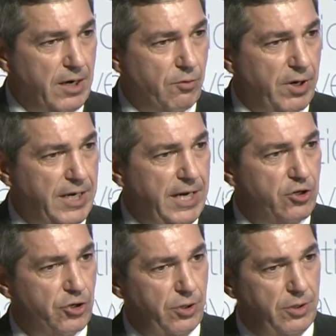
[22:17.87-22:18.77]

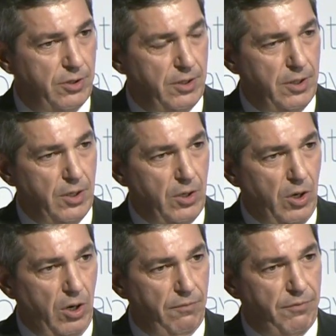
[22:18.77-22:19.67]
gradation
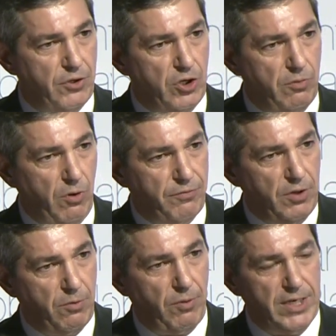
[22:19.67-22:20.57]
of, hum of
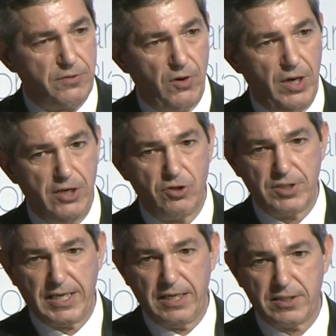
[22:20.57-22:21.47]
human rights
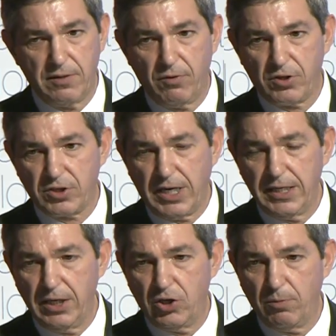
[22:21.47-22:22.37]
violations against civil
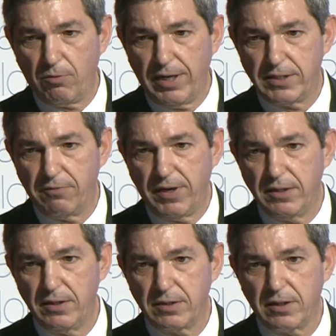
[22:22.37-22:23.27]
society and human rights
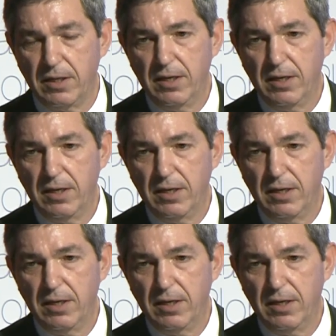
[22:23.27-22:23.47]
defenders.